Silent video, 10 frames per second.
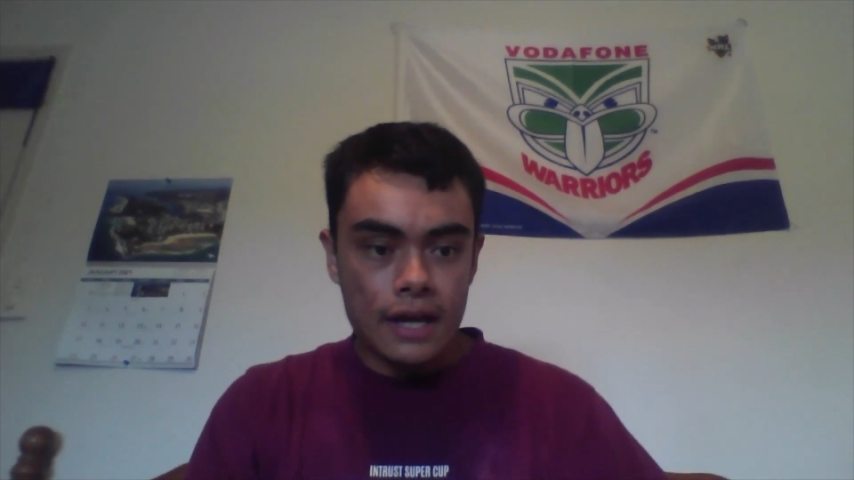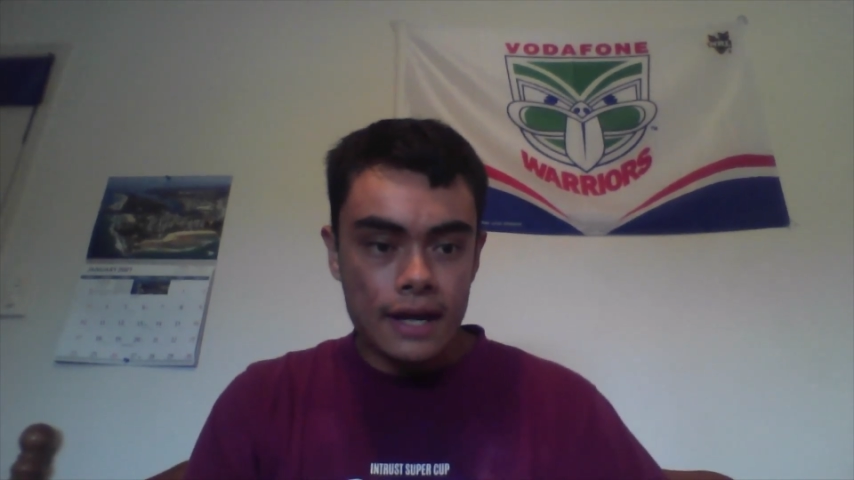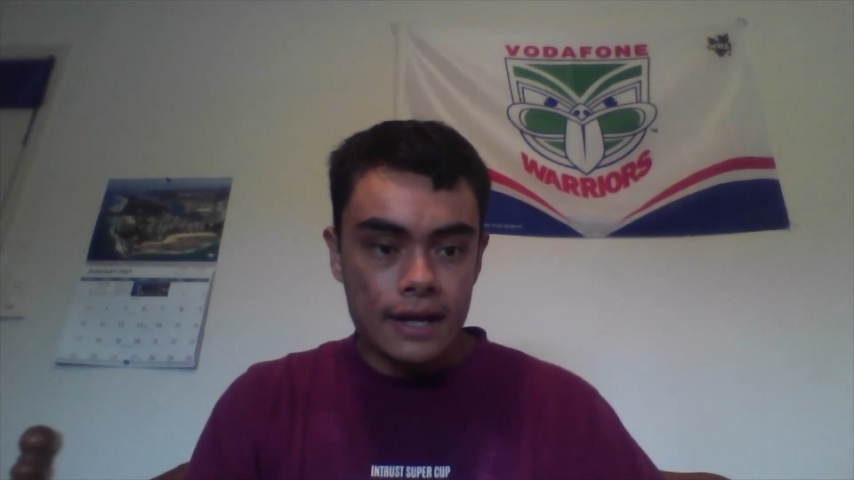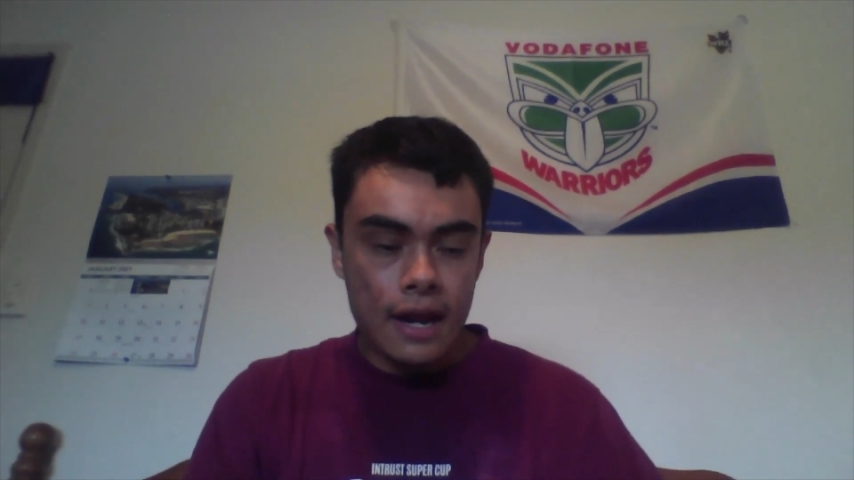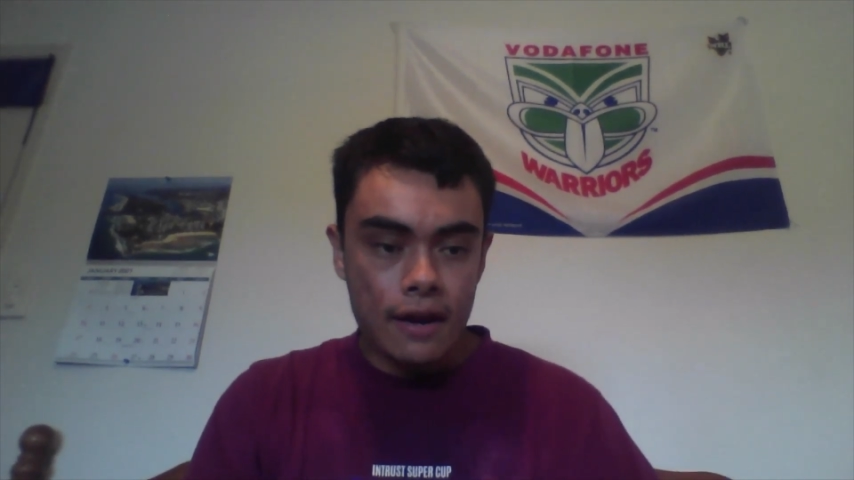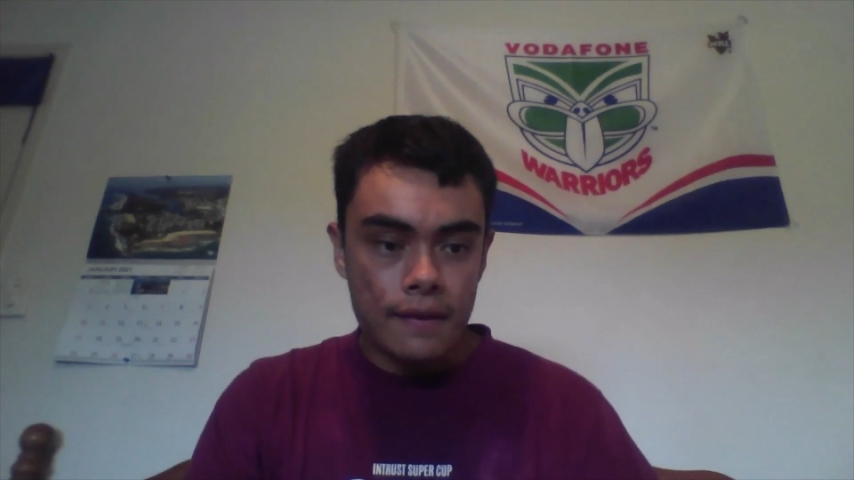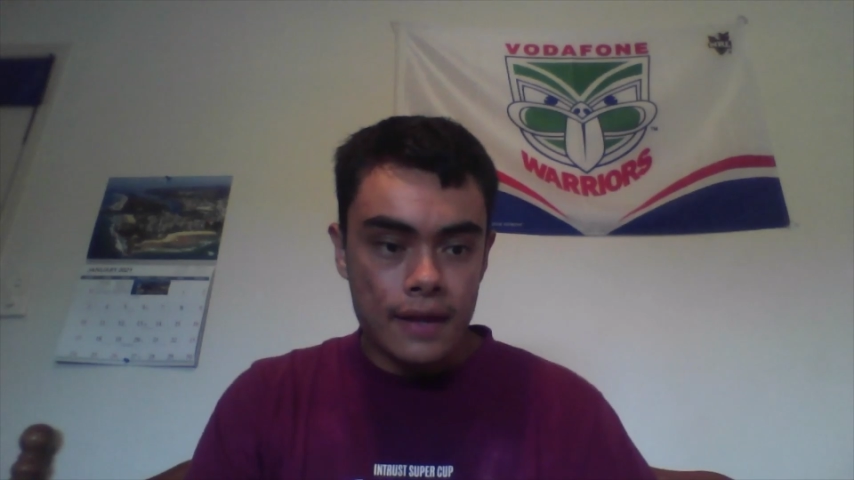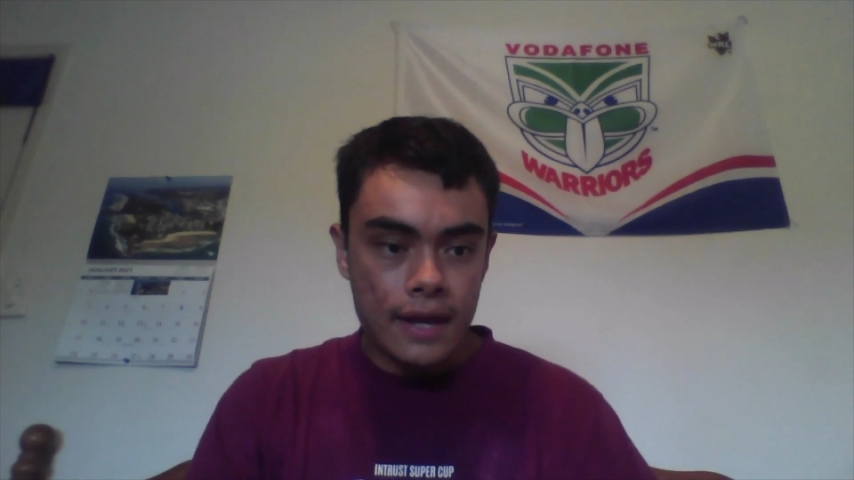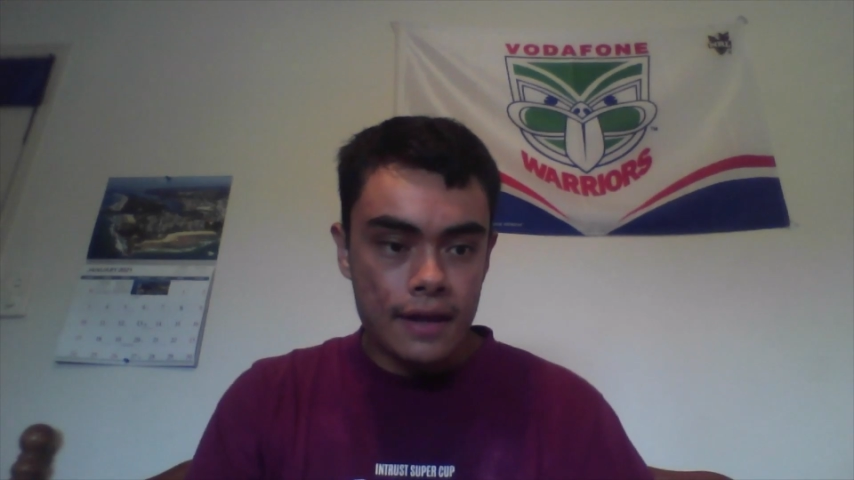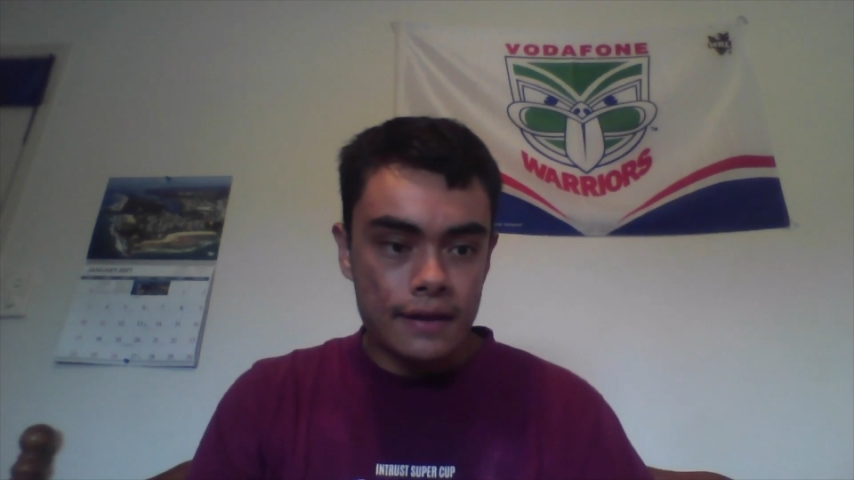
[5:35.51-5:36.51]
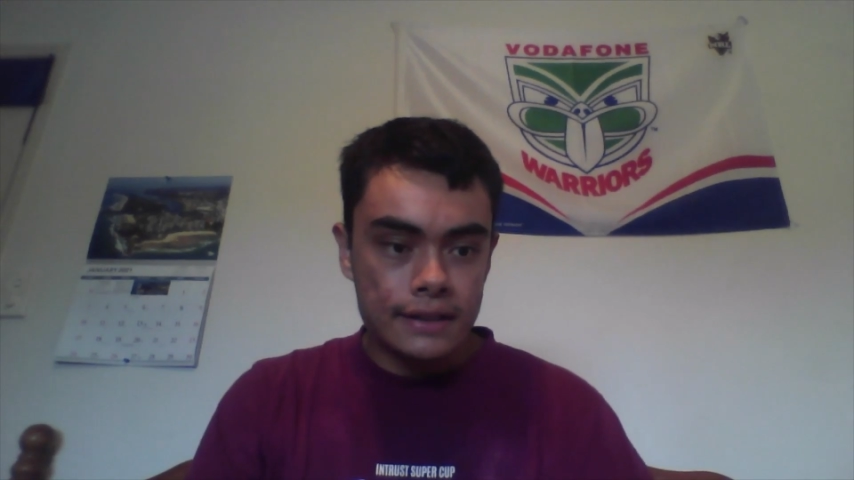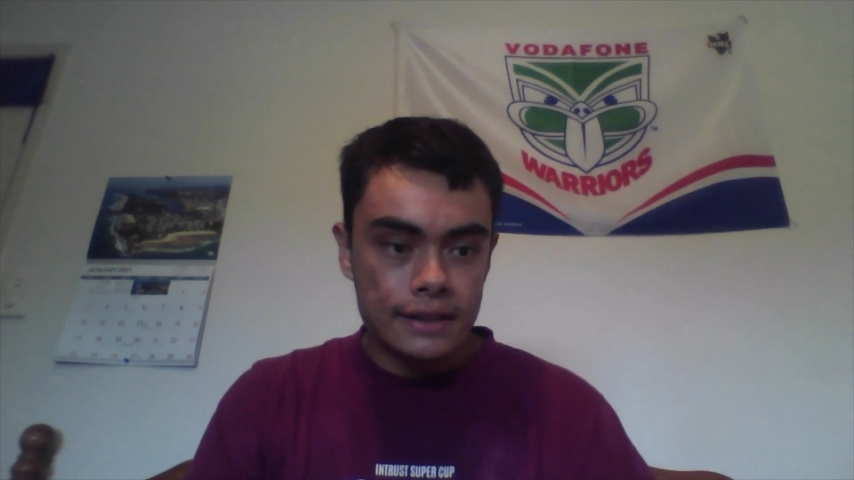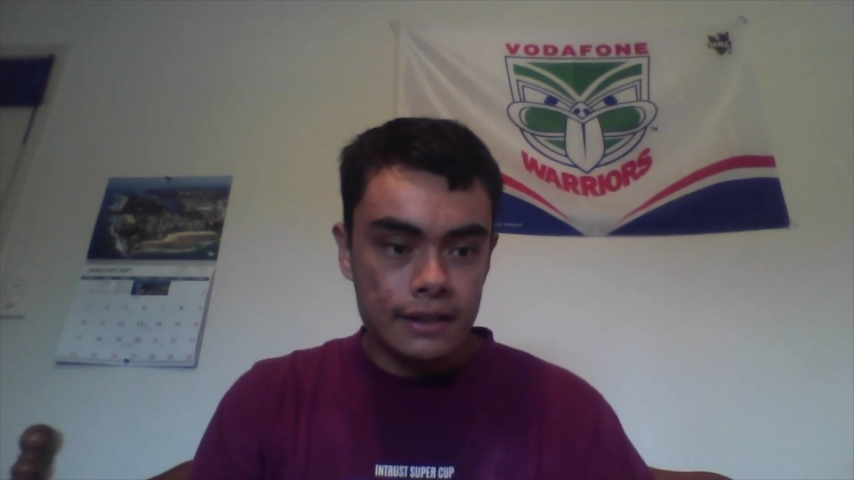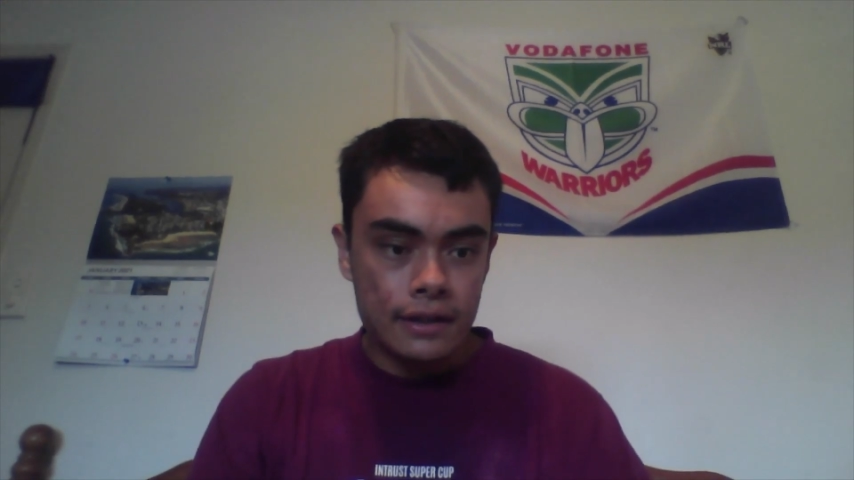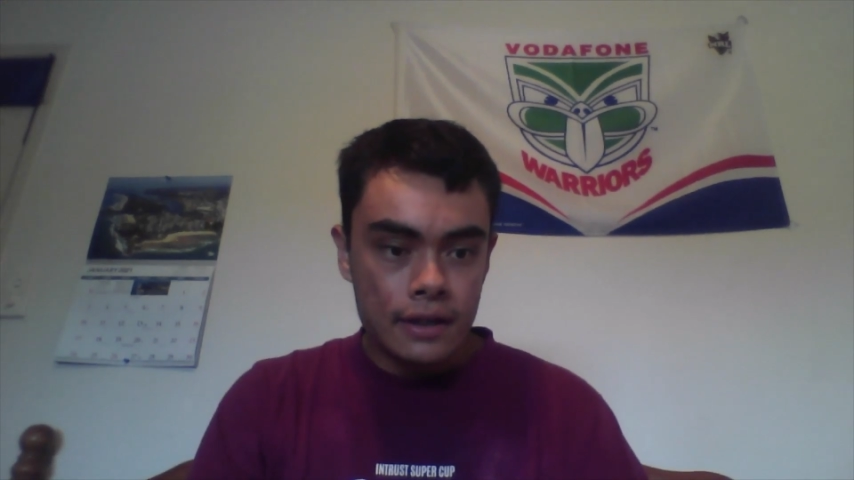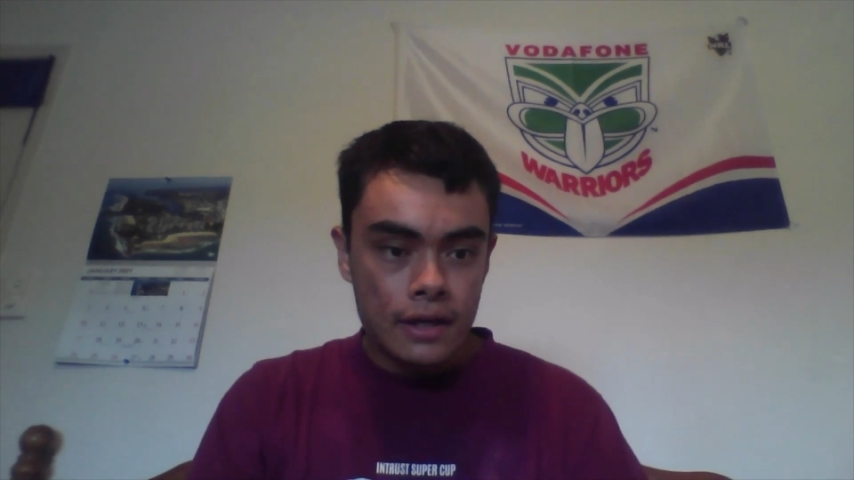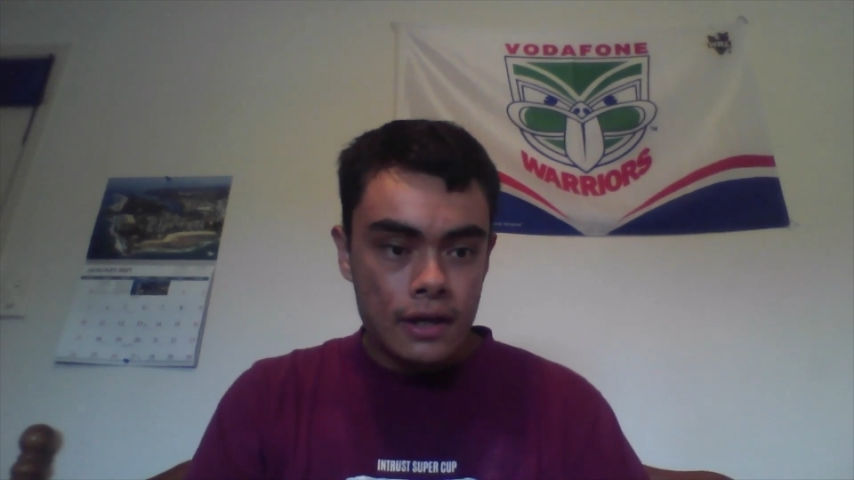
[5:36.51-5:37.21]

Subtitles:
taken out in the air, and they said